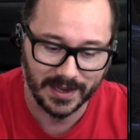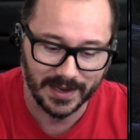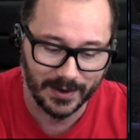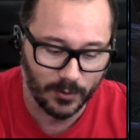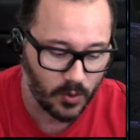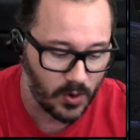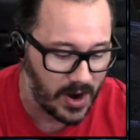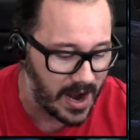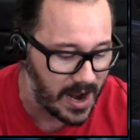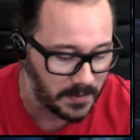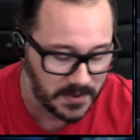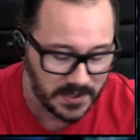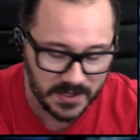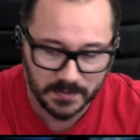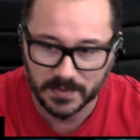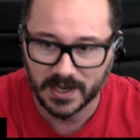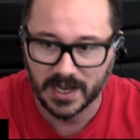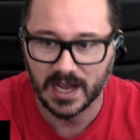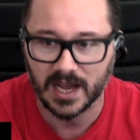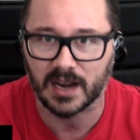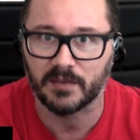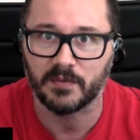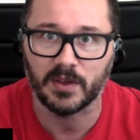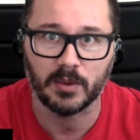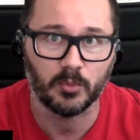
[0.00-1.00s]
grab some
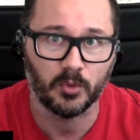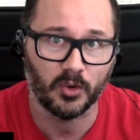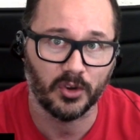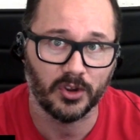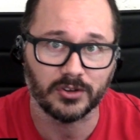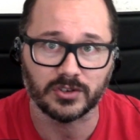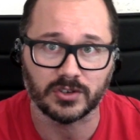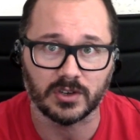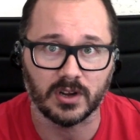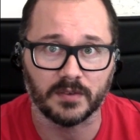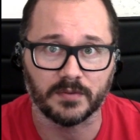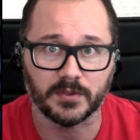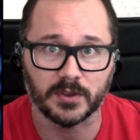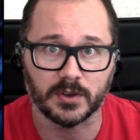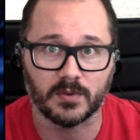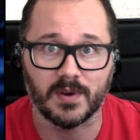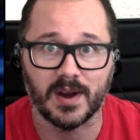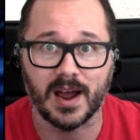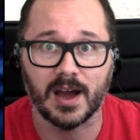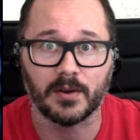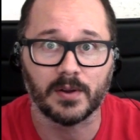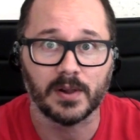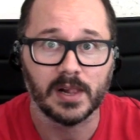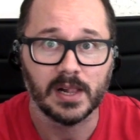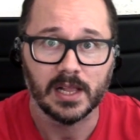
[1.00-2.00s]
kind of ammunition off the
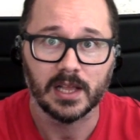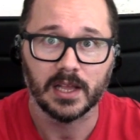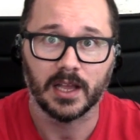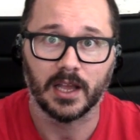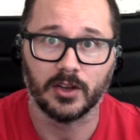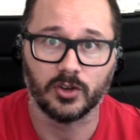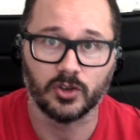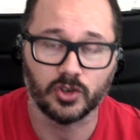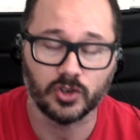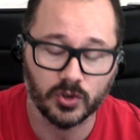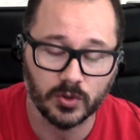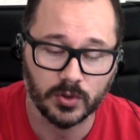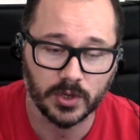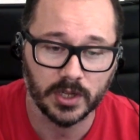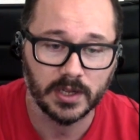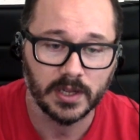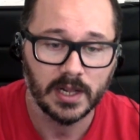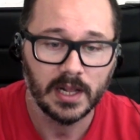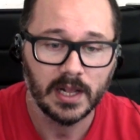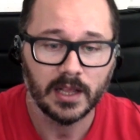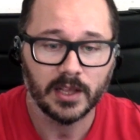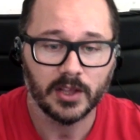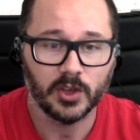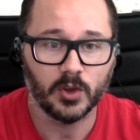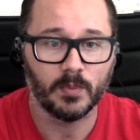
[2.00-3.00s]
ground, shoot it.